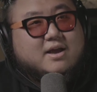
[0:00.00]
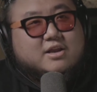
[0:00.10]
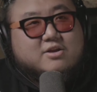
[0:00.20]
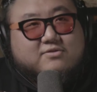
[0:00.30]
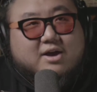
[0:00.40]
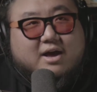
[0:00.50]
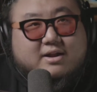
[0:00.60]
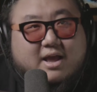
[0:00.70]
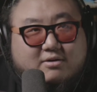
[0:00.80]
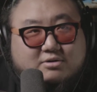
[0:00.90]
And you've
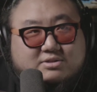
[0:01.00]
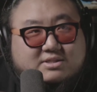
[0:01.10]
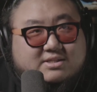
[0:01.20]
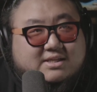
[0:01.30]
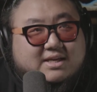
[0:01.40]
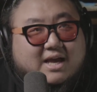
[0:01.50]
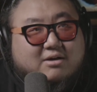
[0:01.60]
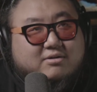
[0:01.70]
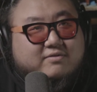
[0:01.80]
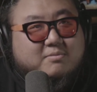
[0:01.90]
got arrows sticking
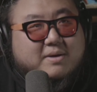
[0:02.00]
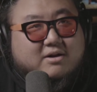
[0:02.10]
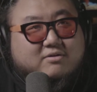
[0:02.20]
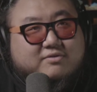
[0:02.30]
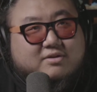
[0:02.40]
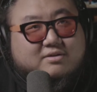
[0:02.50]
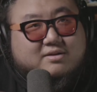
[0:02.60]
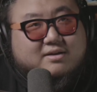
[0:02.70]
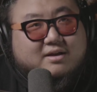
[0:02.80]
out of the battlefield.